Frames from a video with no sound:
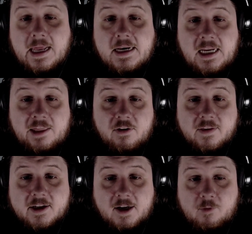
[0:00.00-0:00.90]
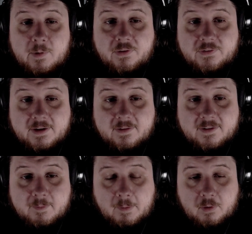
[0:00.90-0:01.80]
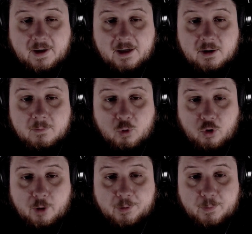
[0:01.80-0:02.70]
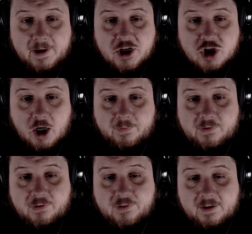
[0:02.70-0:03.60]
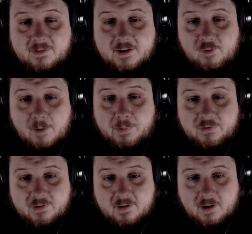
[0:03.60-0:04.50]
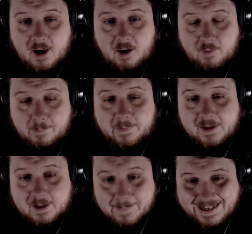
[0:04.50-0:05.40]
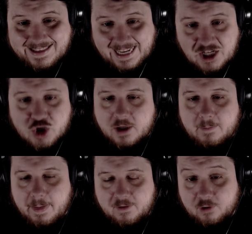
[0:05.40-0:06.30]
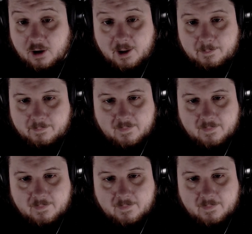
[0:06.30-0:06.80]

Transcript: Neither the government's sentencing memorandum nor the probation office's sentencing uh, recommendation, sorry,